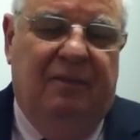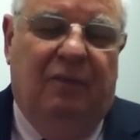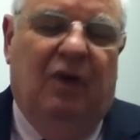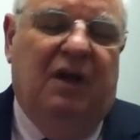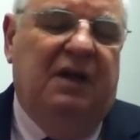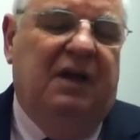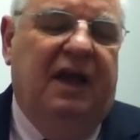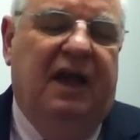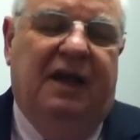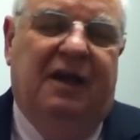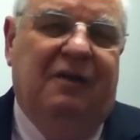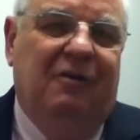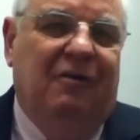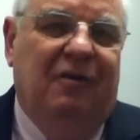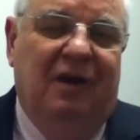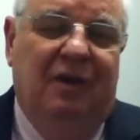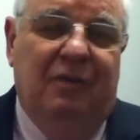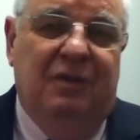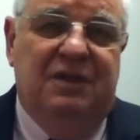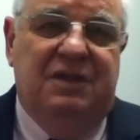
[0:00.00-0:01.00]
one
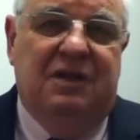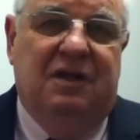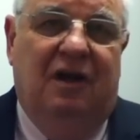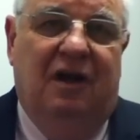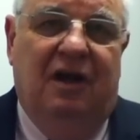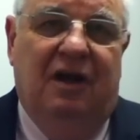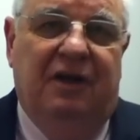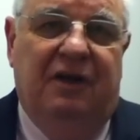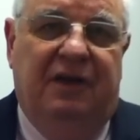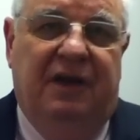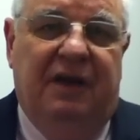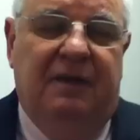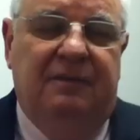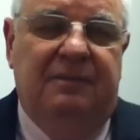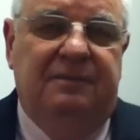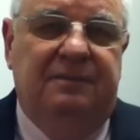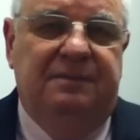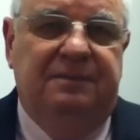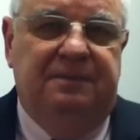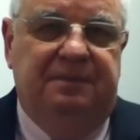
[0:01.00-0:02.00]
category was called um,
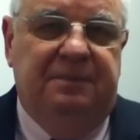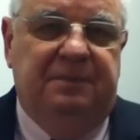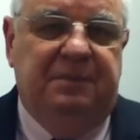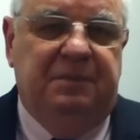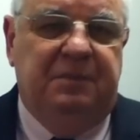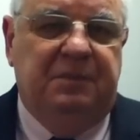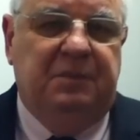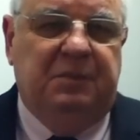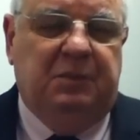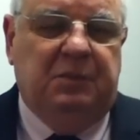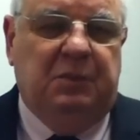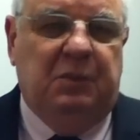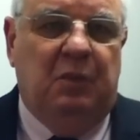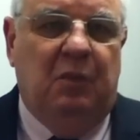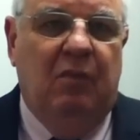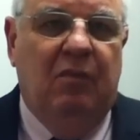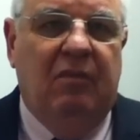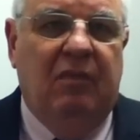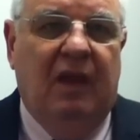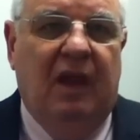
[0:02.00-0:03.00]

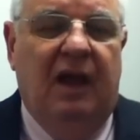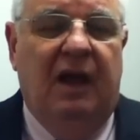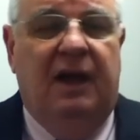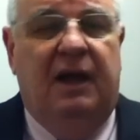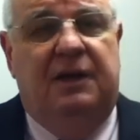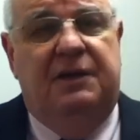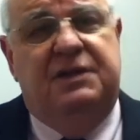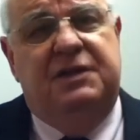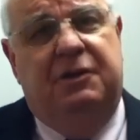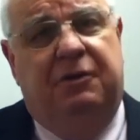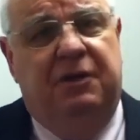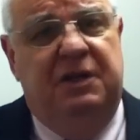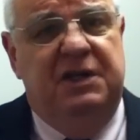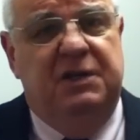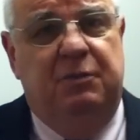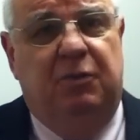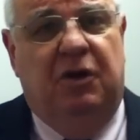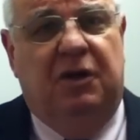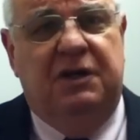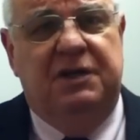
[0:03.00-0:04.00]
uh,
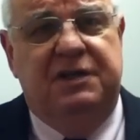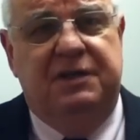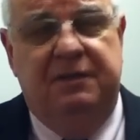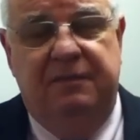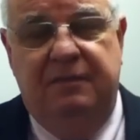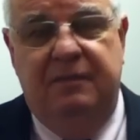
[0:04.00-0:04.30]
series books,